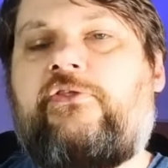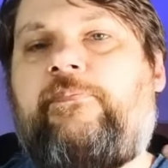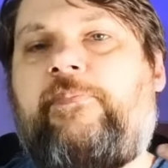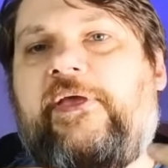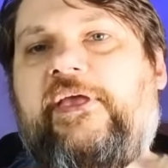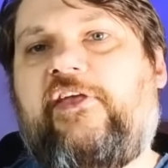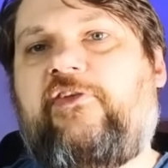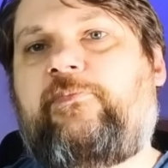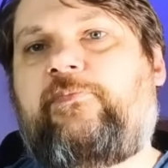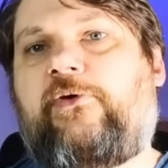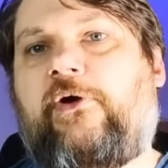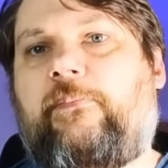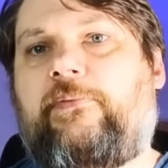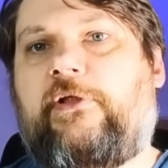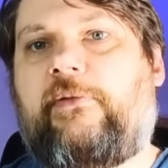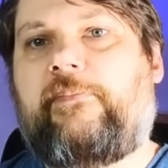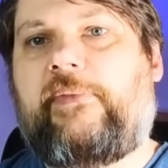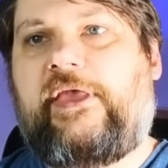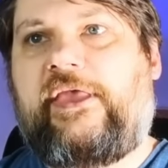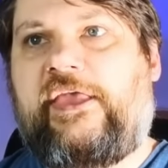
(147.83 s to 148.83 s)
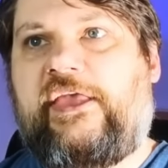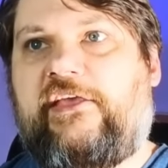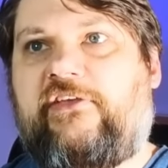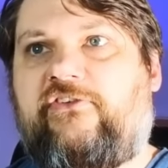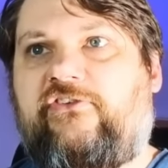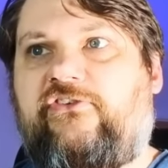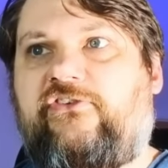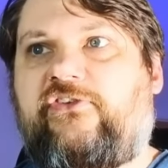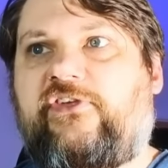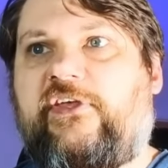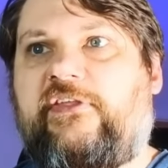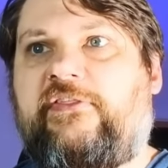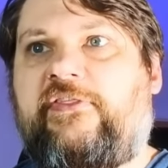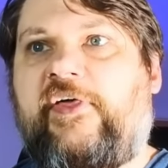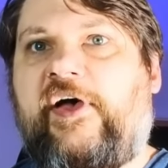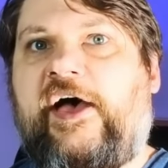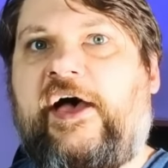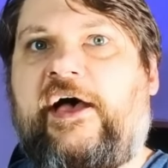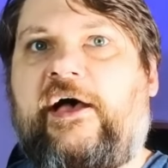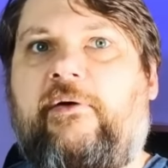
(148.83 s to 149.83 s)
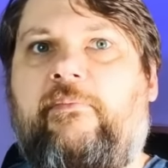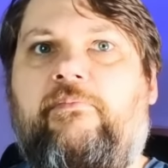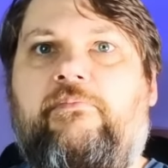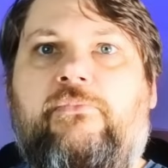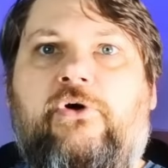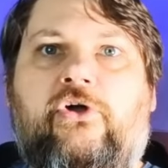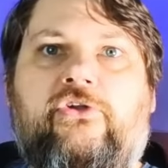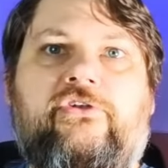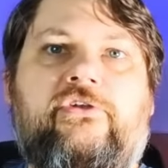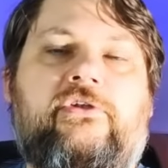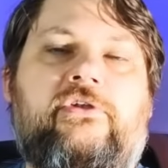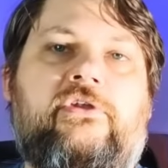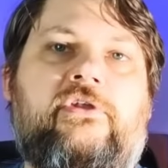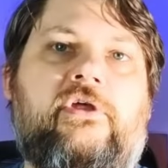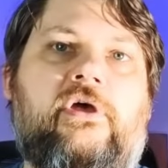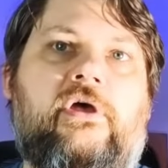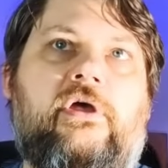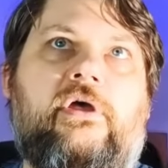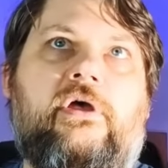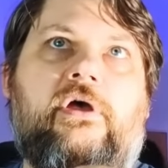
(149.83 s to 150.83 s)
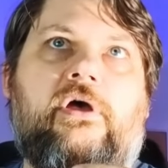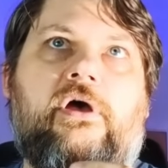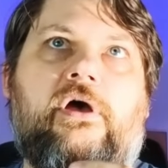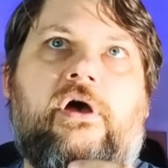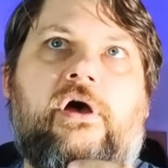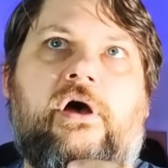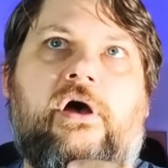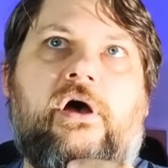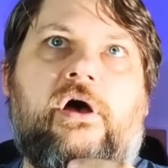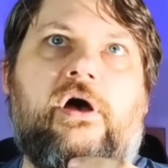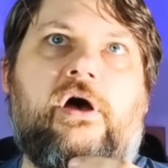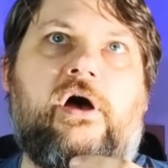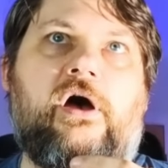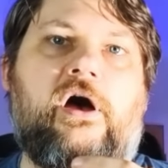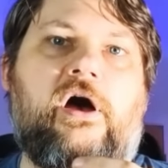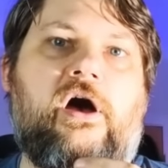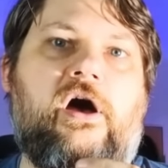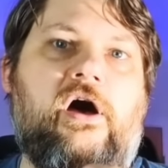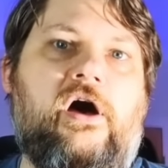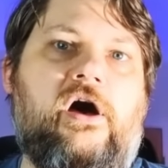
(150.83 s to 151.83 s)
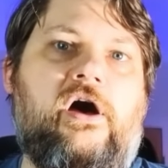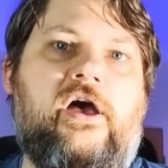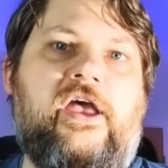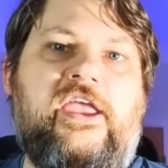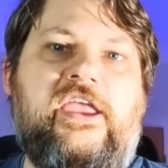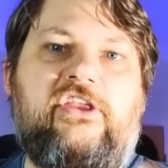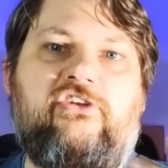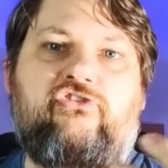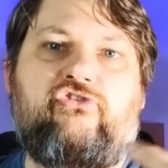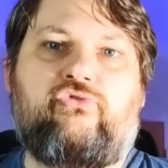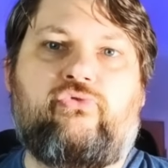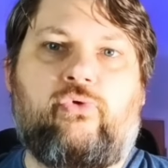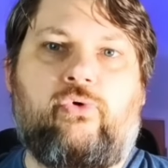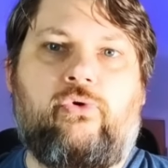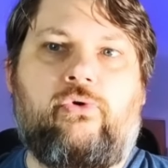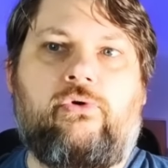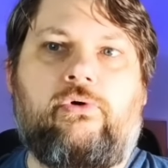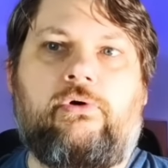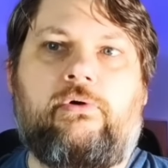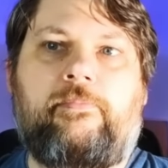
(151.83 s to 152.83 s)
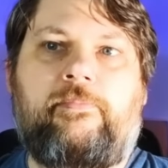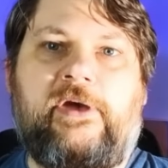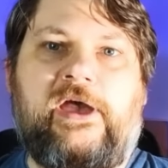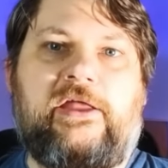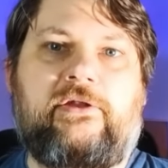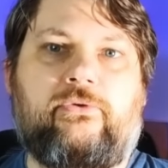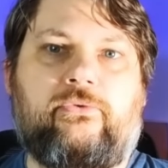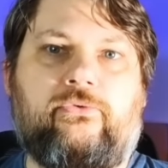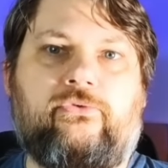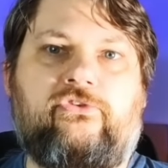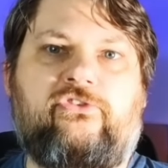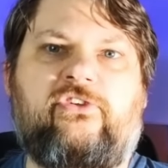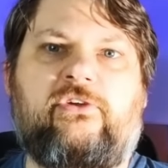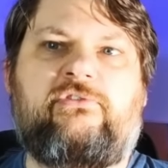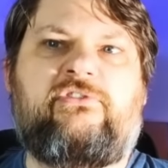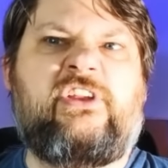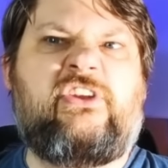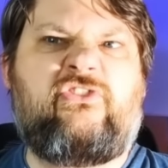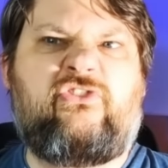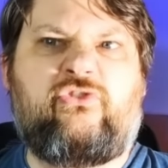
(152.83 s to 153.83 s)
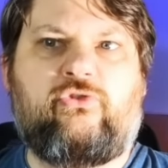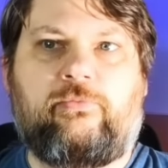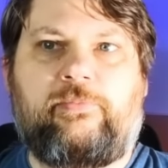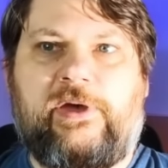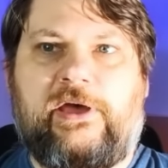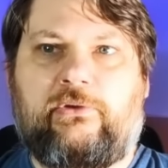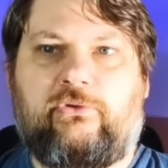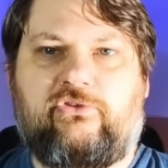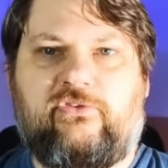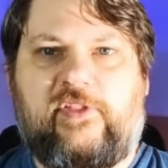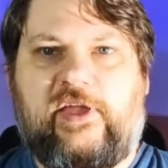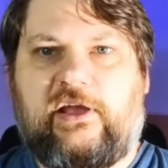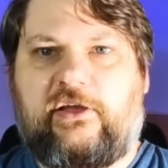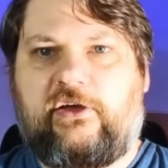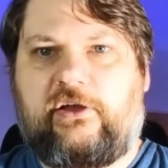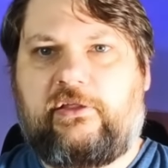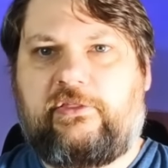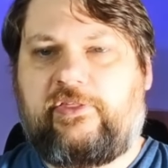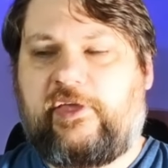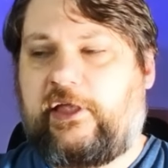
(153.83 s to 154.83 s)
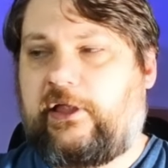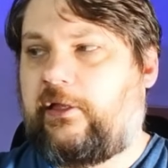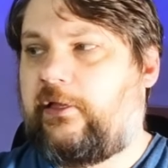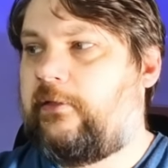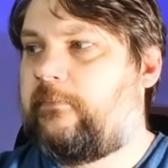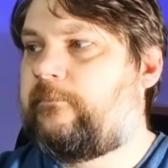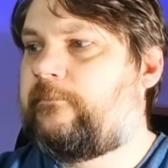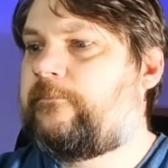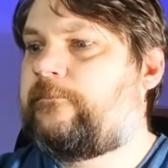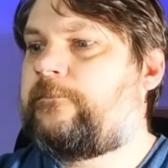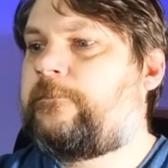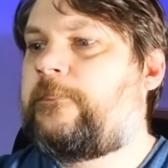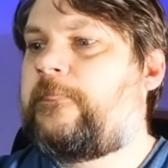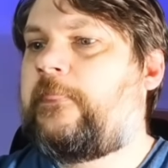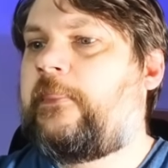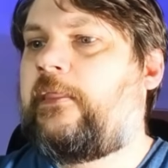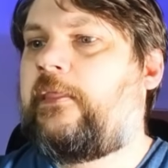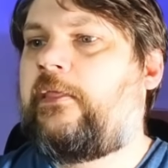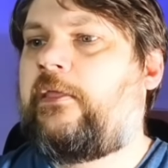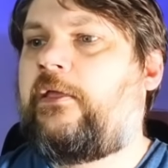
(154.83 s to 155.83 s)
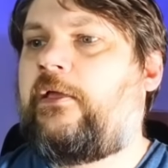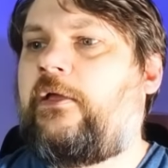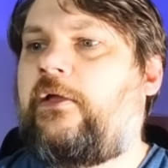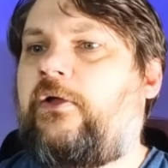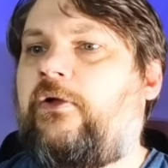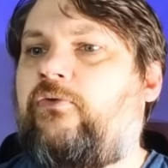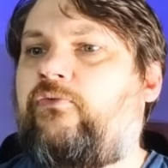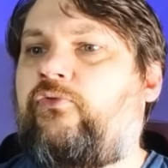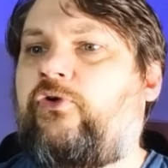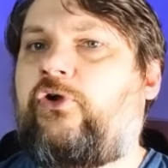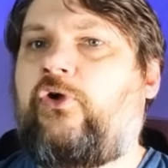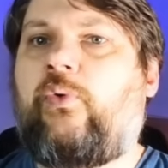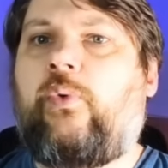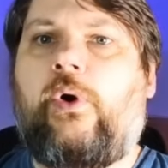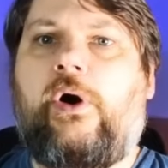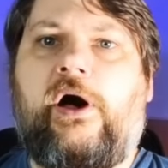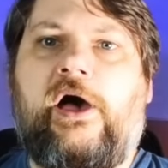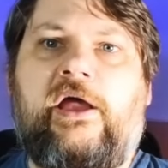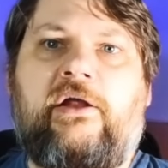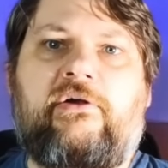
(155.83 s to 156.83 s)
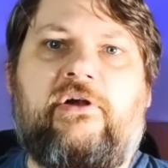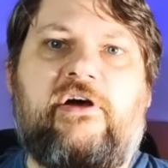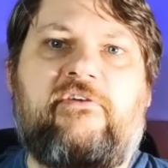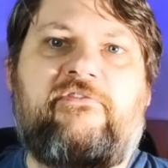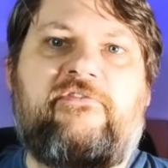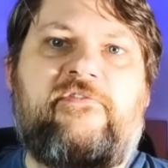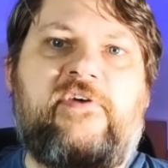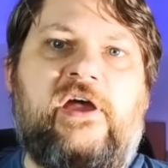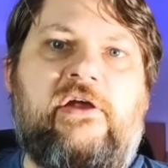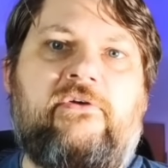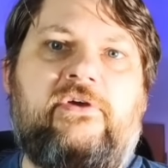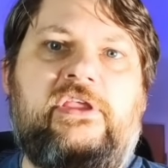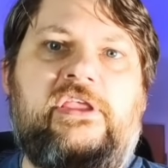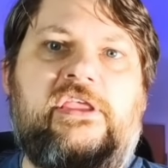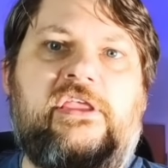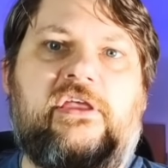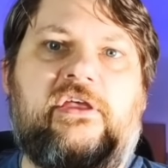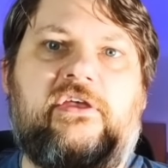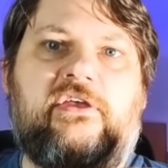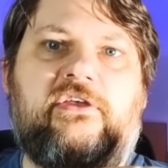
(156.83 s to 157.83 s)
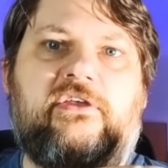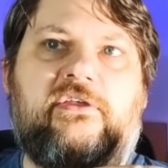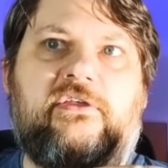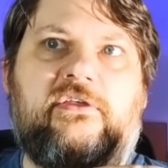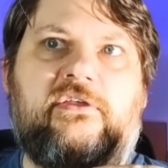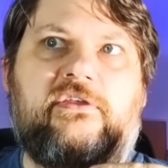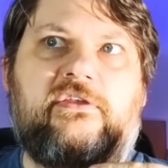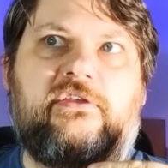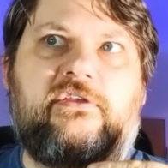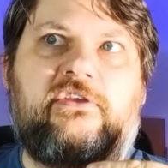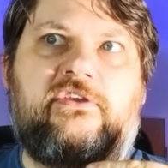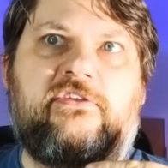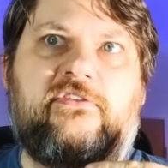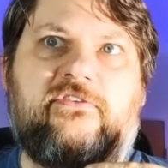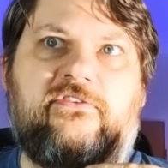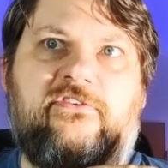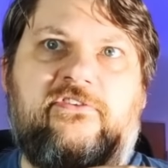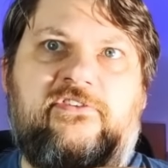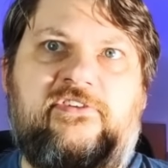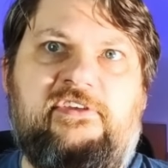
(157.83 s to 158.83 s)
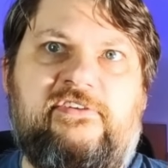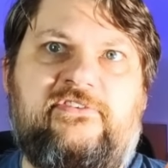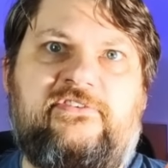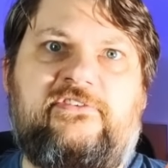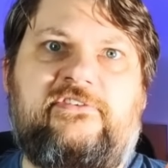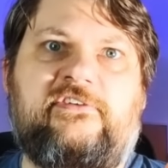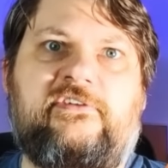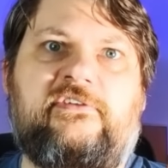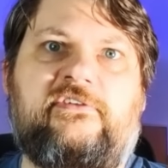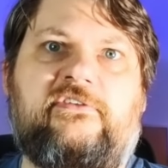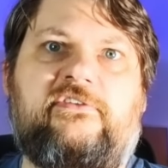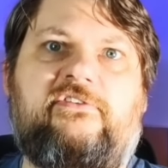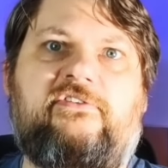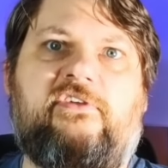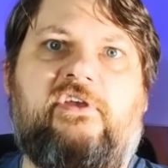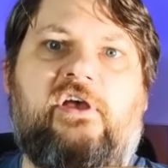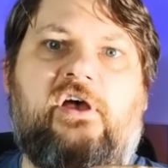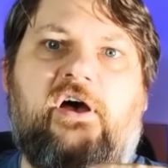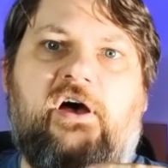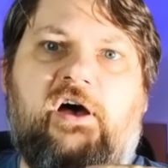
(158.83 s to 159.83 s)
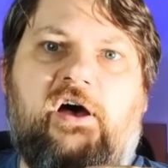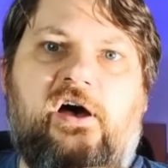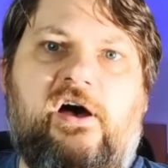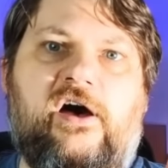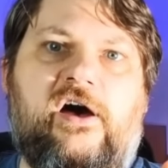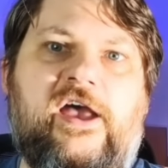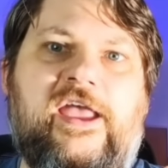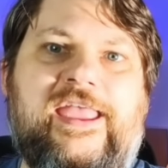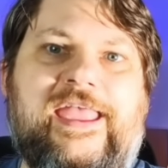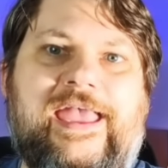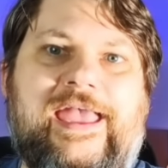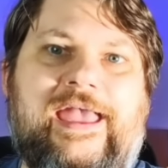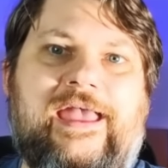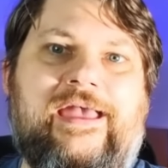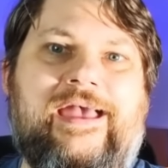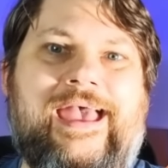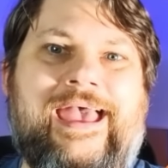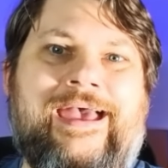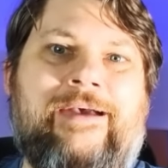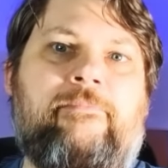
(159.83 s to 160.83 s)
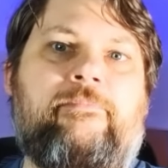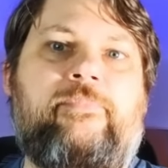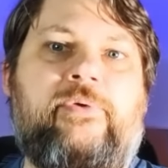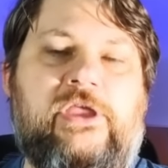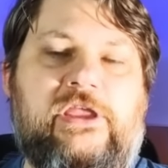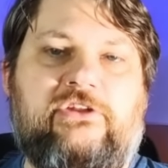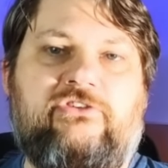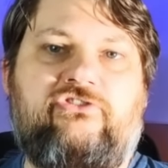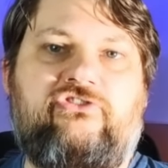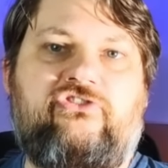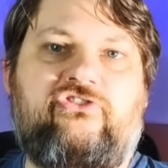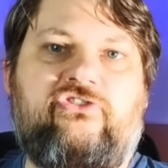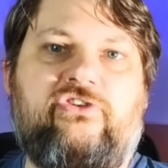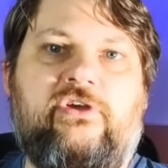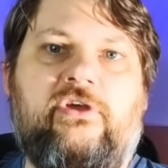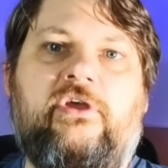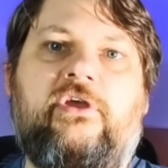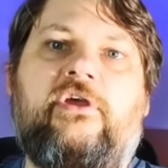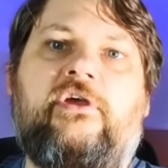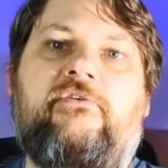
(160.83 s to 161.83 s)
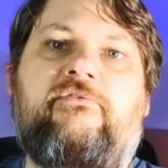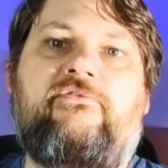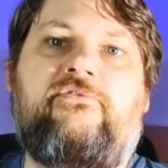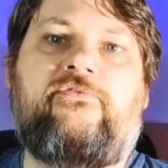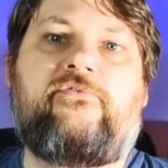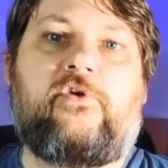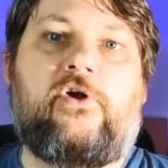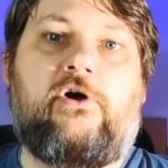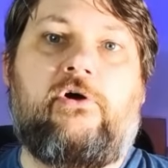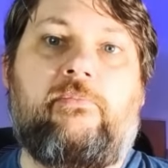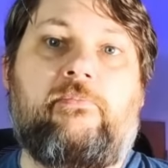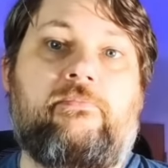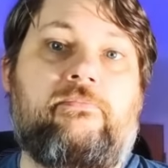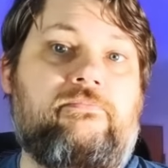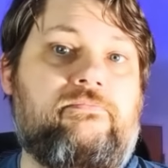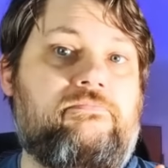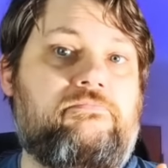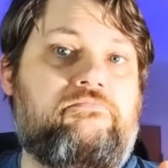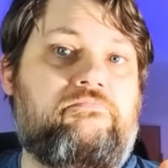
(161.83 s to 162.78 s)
The biggest problem is that modern high draw pedals, so digital pedals and that kind of thing, require a very consistent high ampage from